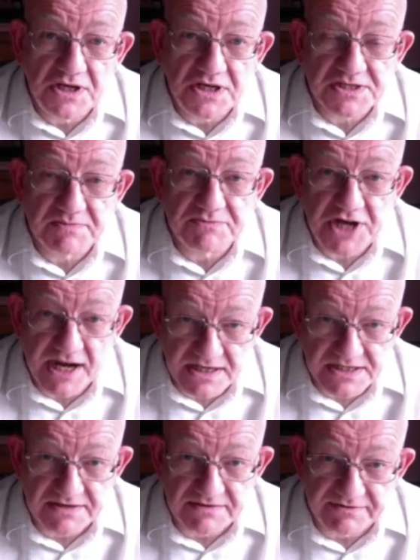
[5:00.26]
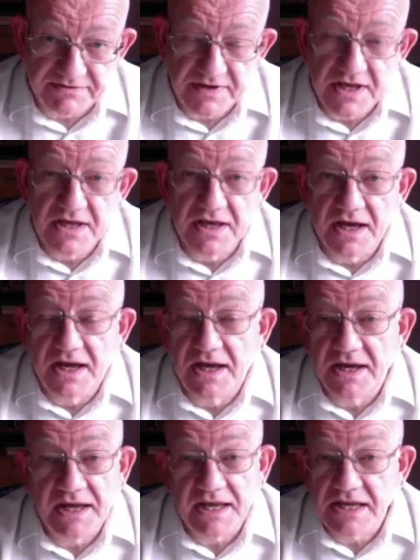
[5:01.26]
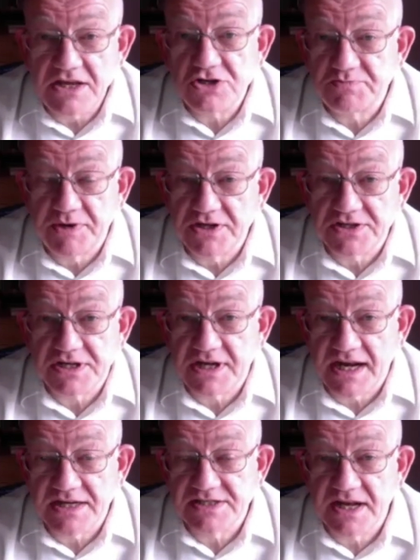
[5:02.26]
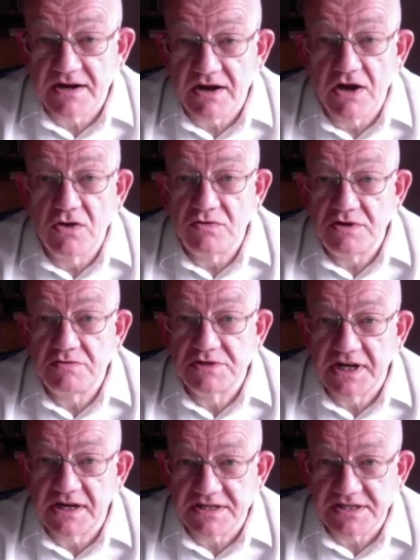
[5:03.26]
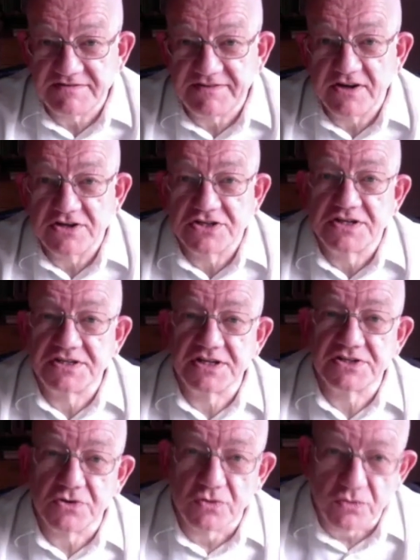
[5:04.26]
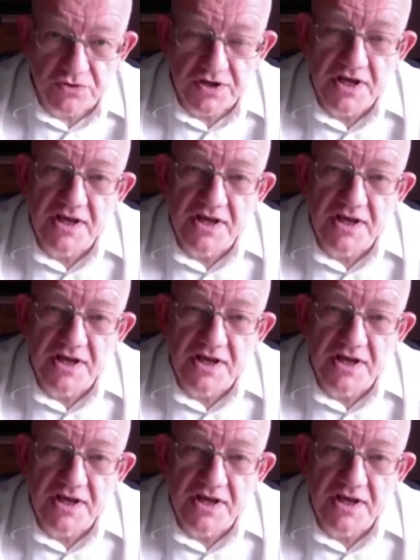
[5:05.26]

subjective. Uh, each person has their own utility function, as it's called,